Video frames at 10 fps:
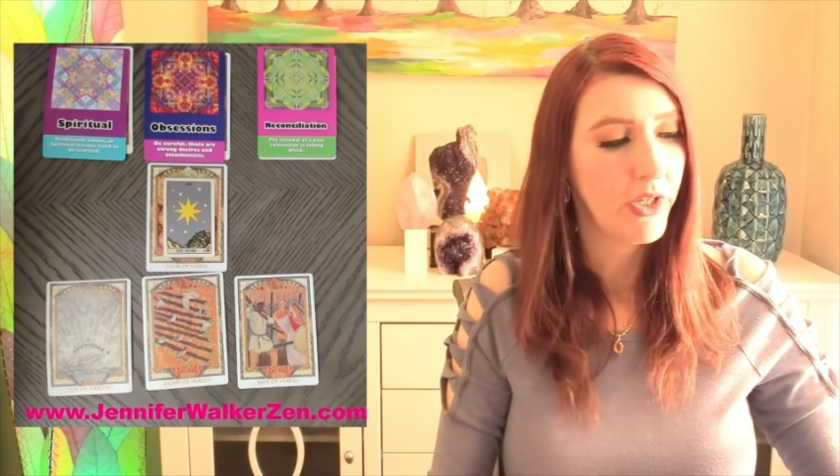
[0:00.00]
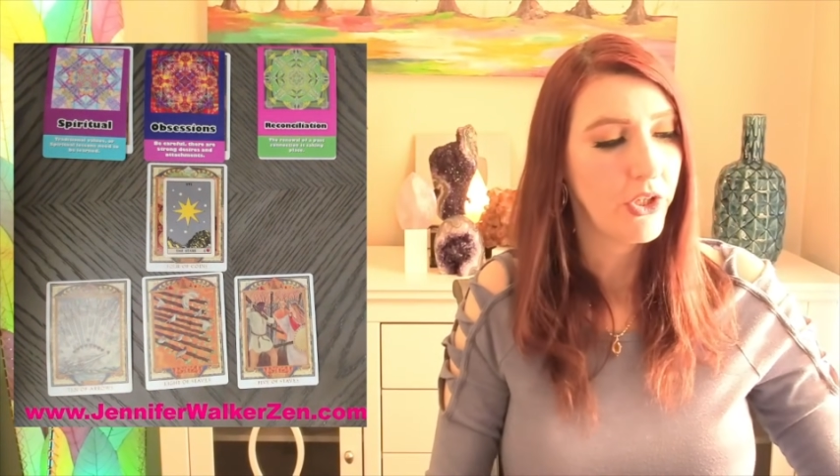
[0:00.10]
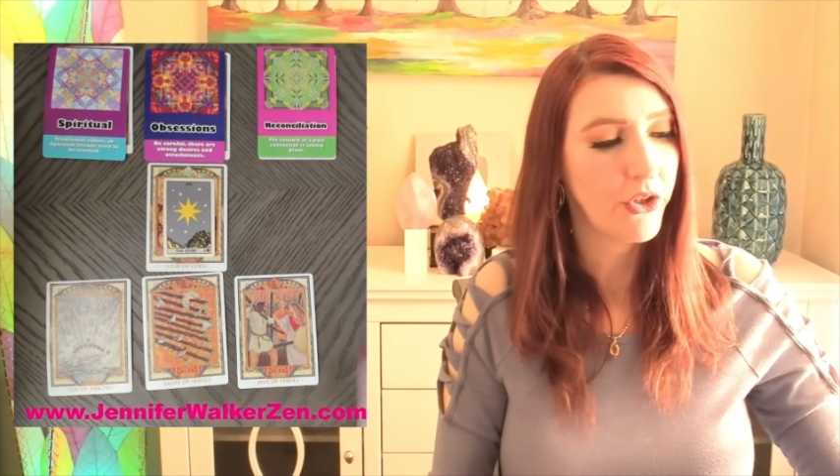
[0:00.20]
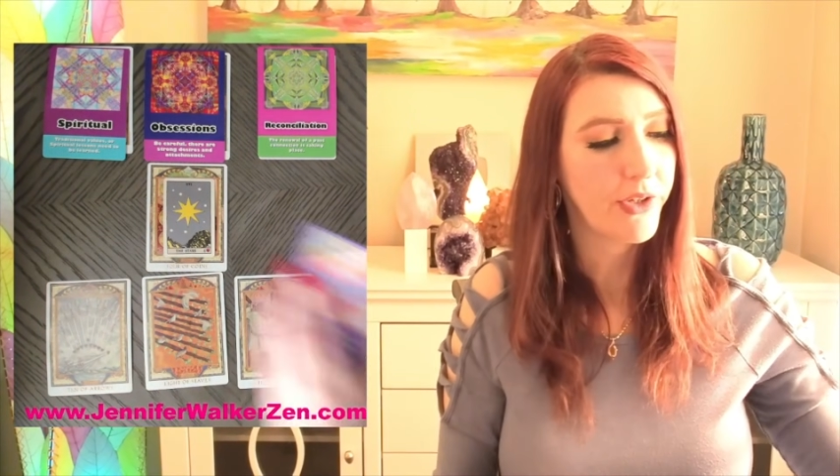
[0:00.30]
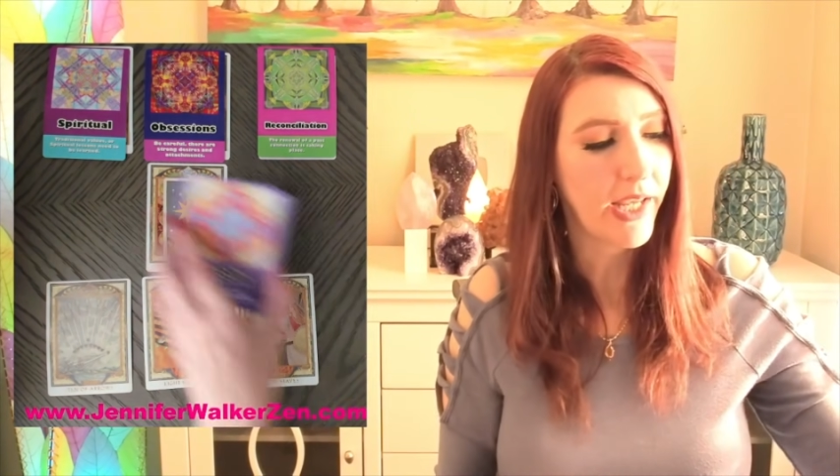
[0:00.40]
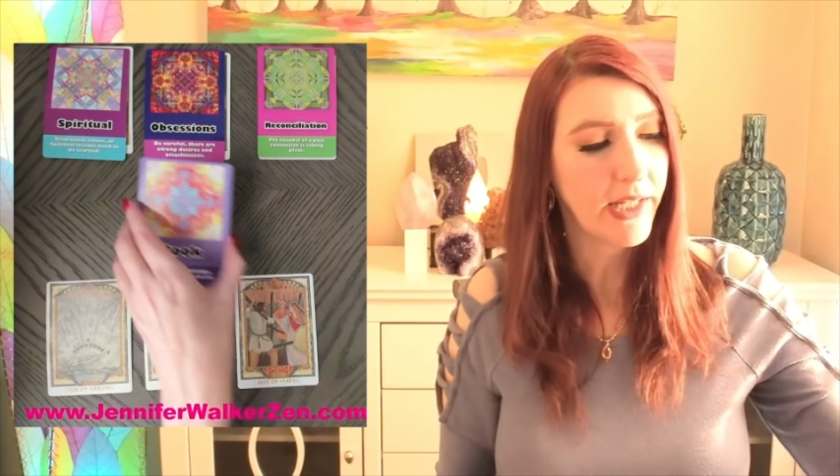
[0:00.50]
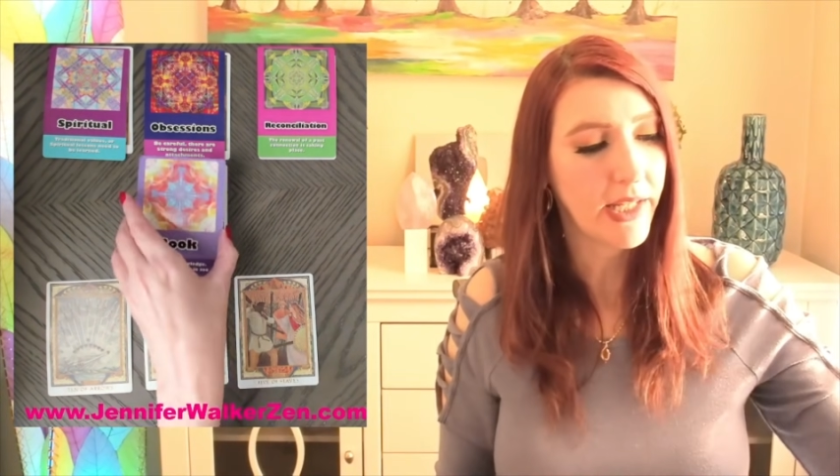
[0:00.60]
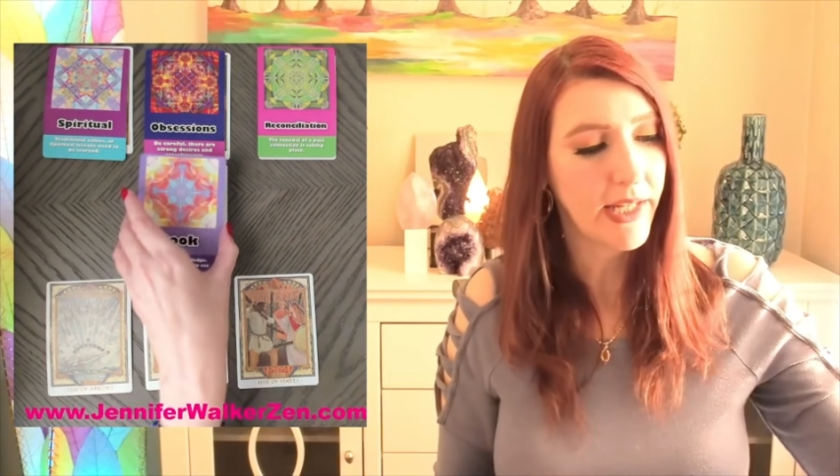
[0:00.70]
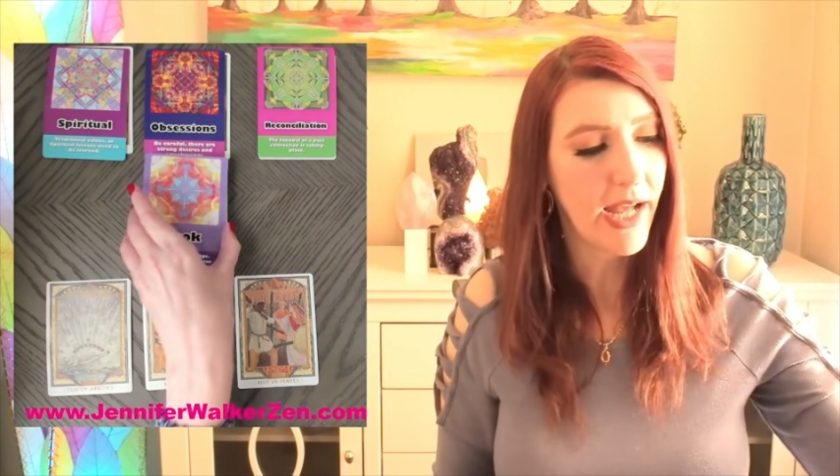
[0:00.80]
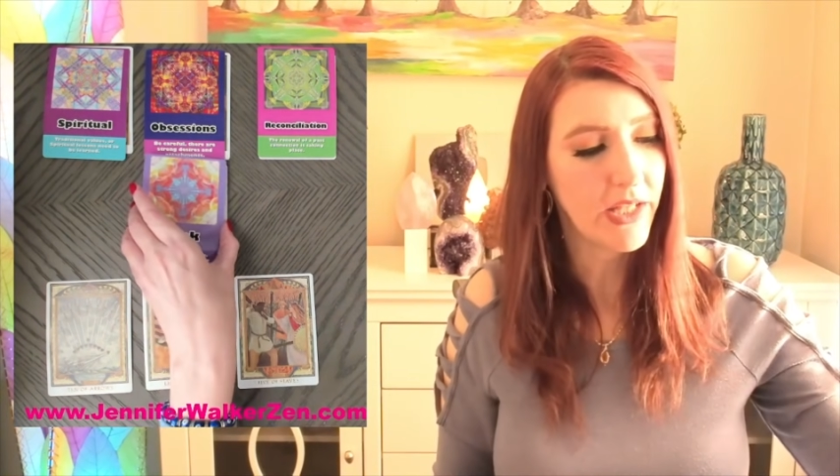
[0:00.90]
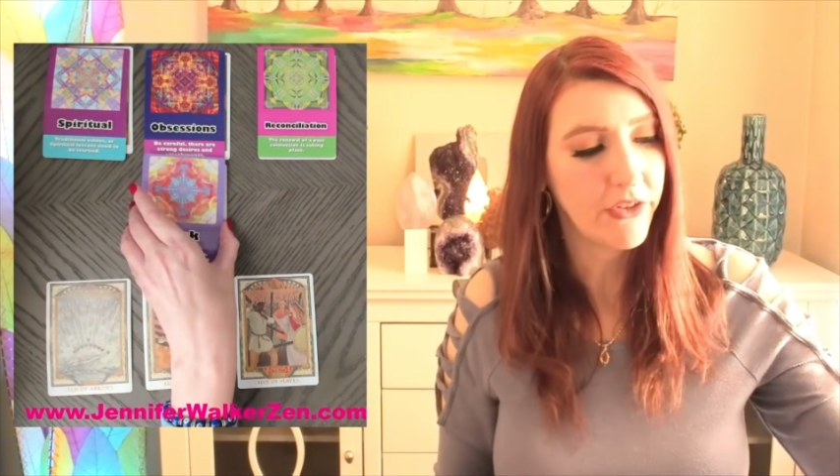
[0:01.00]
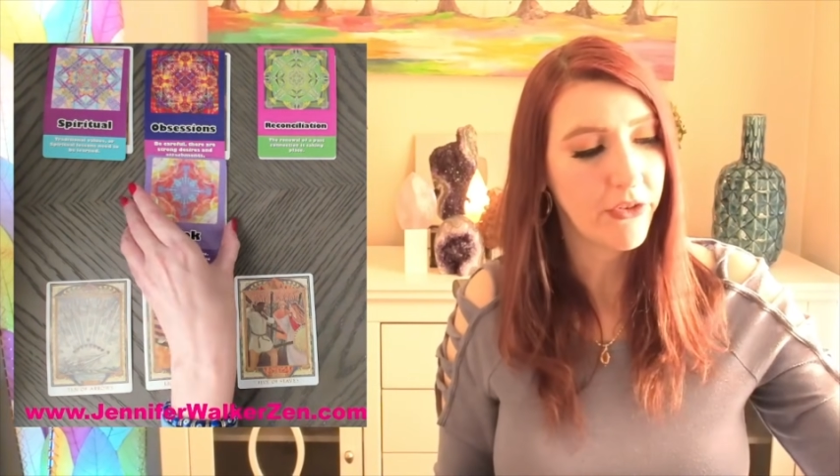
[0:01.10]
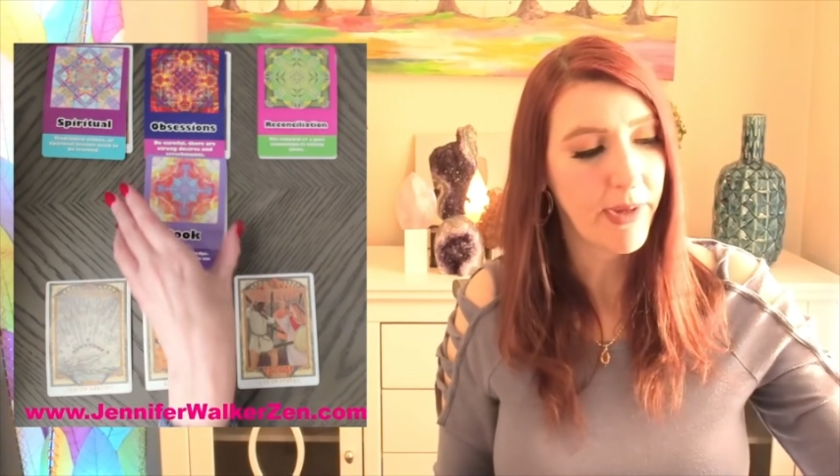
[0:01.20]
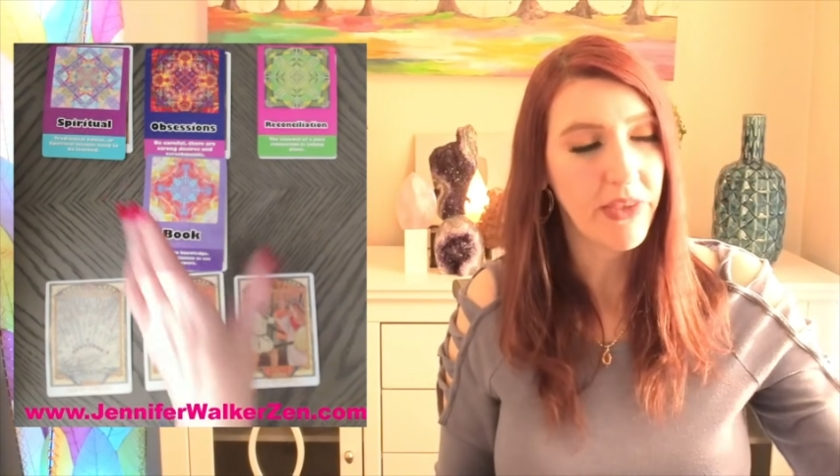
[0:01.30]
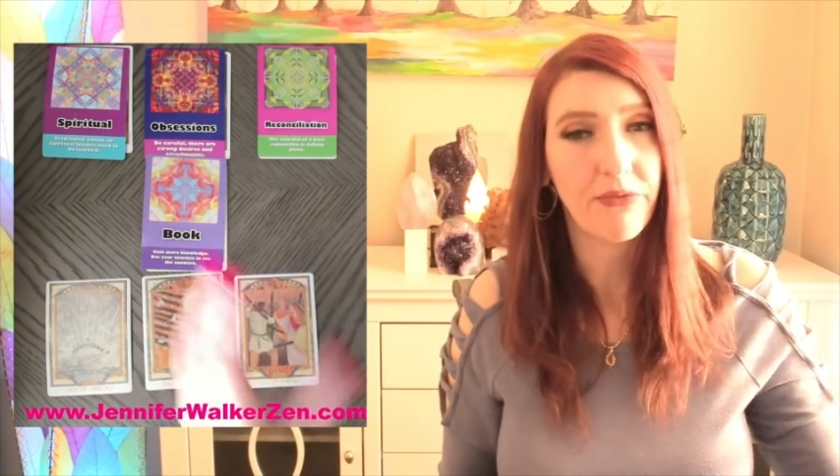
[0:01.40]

You're gaining knowledge about the